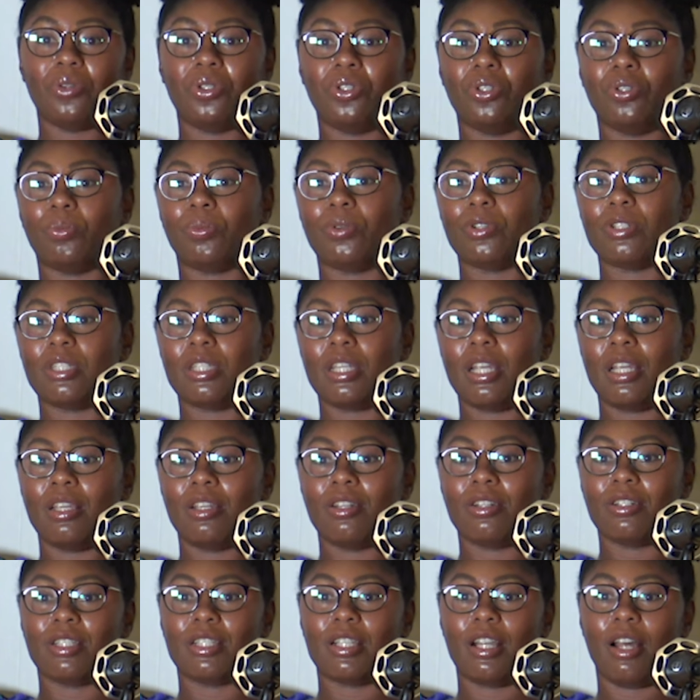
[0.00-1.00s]
you present
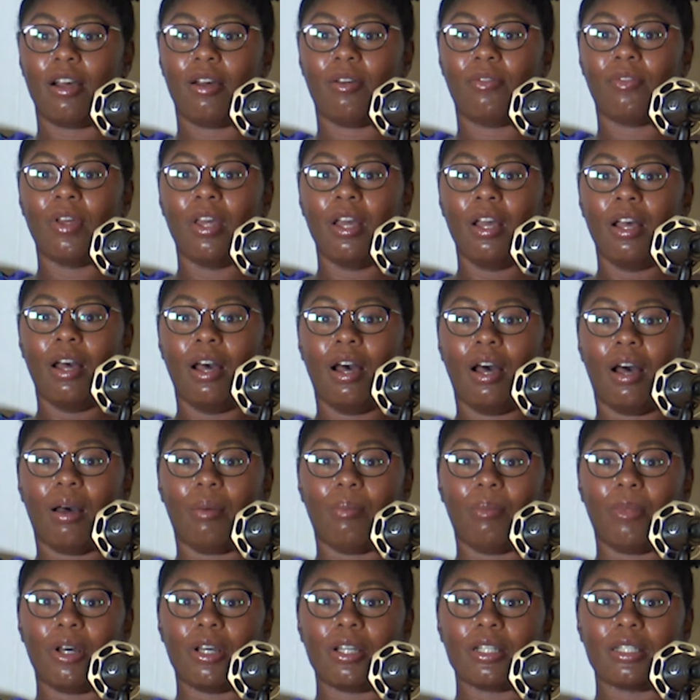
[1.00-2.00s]
yourself
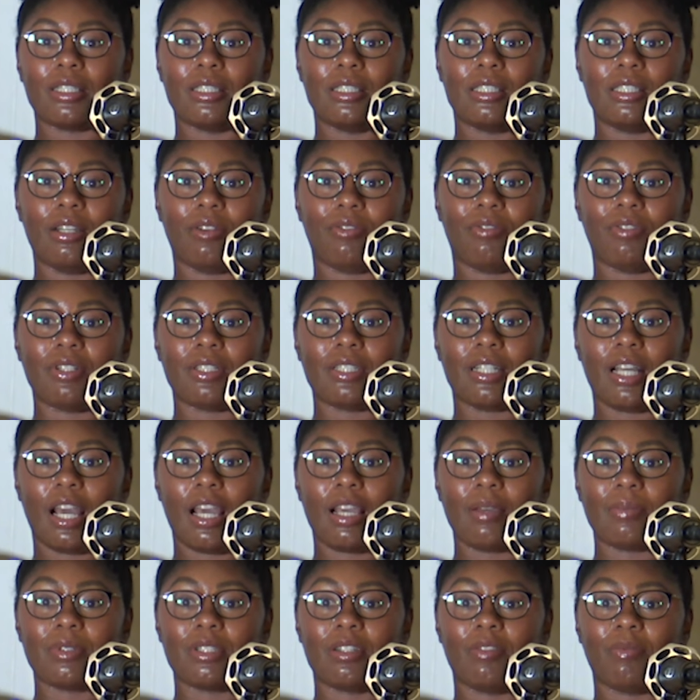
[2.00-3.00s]
amongst different
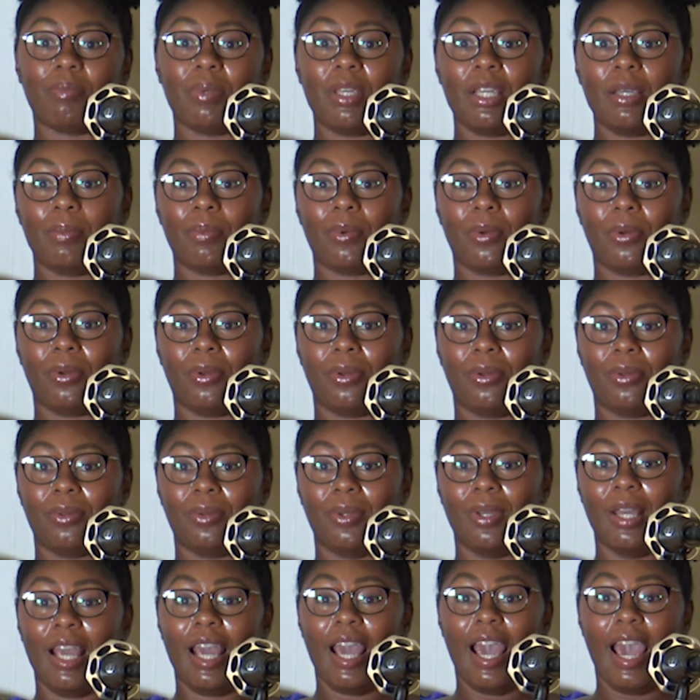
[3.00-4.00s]
types of people.
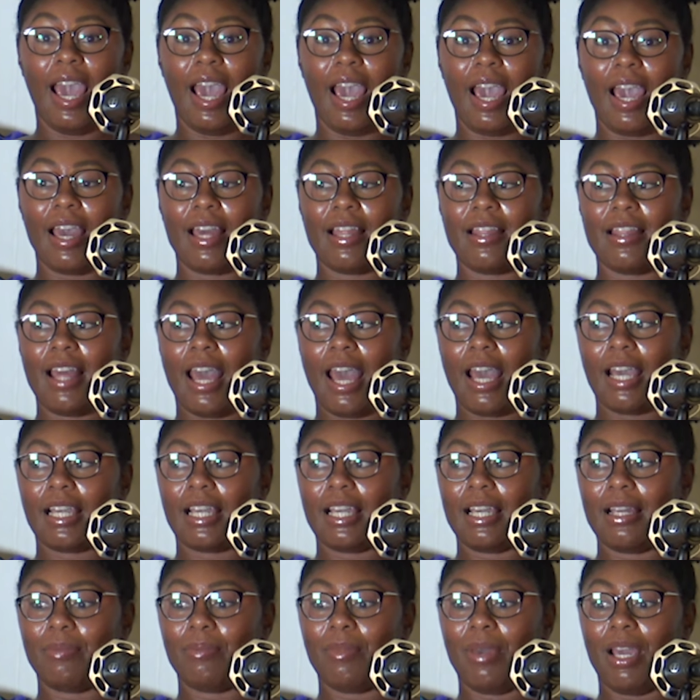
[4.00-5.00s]
And that
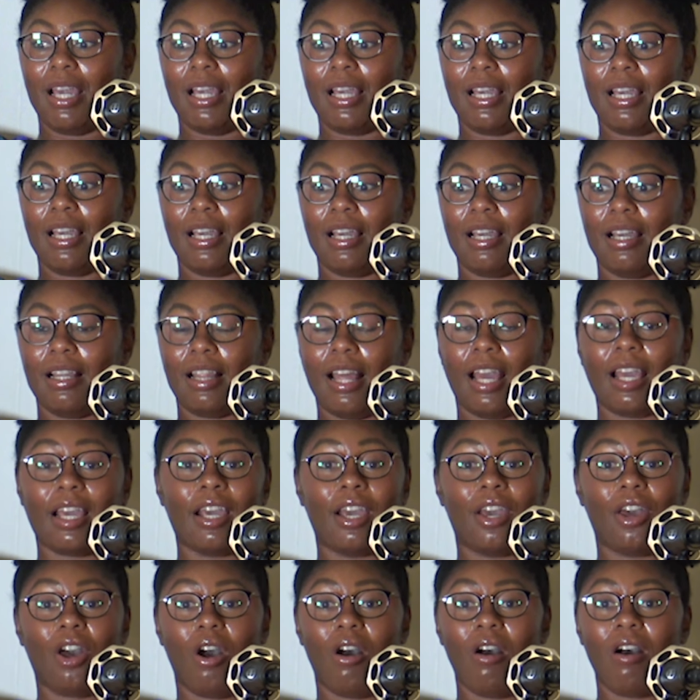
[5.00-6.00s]

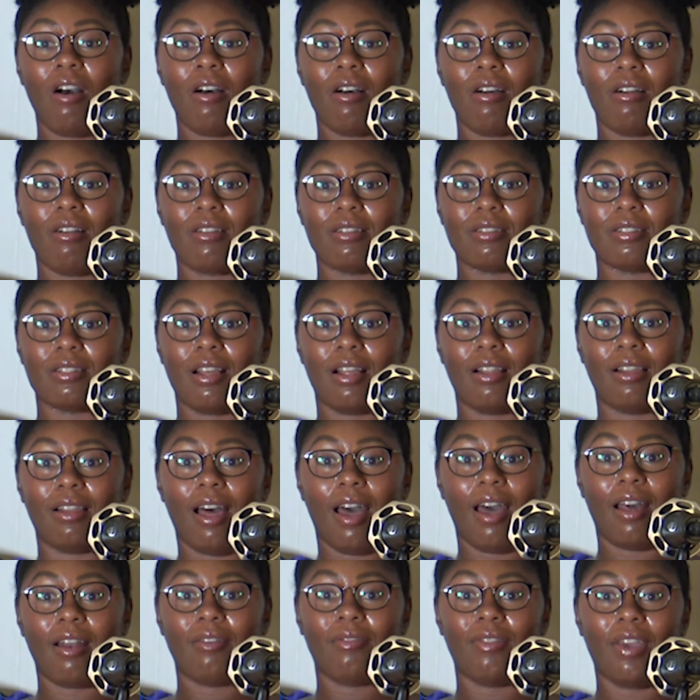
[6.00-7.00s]
can cause a
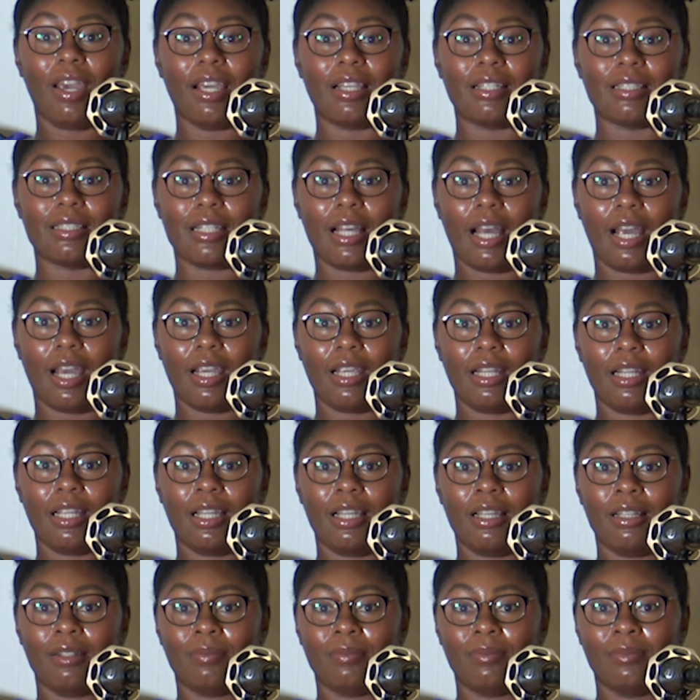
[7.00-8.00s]
lot of
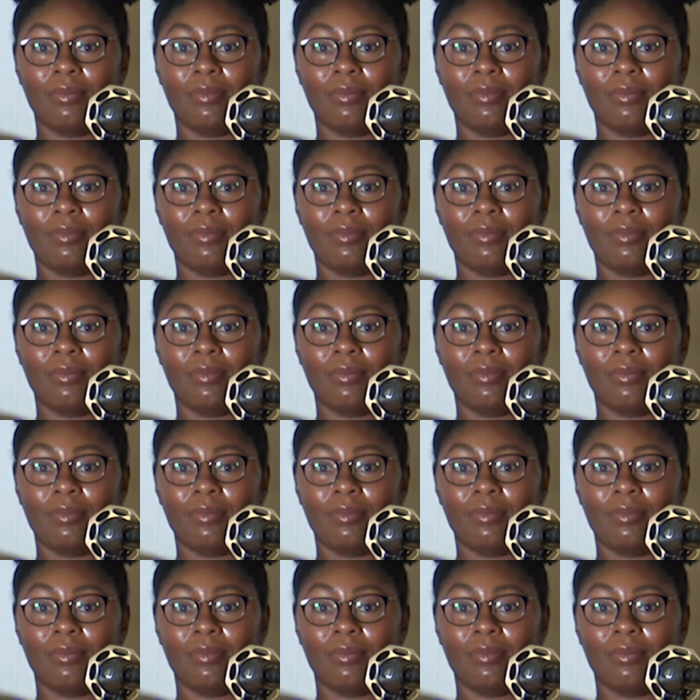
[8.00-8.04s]
anxiety